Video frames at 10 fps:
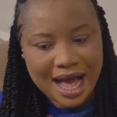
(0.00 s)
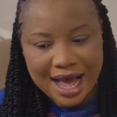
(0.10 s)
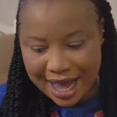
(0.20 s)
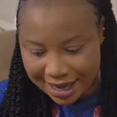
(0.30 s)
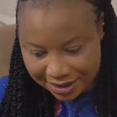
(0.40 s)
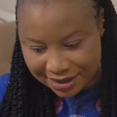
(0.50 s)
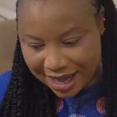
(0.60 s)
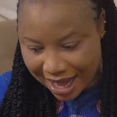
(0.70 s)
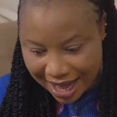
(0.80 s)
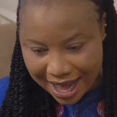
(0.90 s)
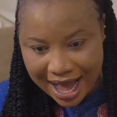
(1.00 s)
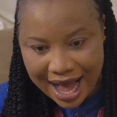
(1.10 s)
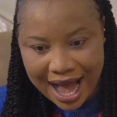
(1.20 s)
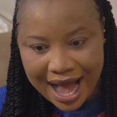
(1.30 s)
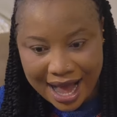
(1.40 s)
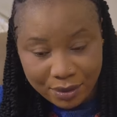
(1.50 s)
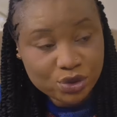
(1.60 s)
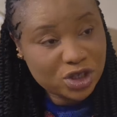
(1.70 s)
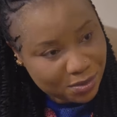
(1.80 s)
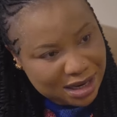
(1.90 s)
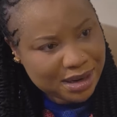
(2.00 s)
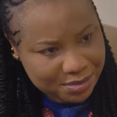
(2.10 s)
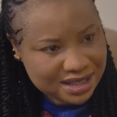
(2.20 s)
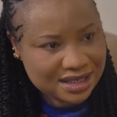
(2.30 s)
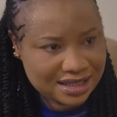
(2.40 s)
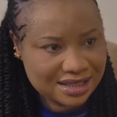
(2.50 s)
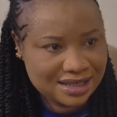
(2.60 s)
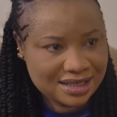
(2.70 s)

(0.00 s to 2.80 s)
I will just mind my business.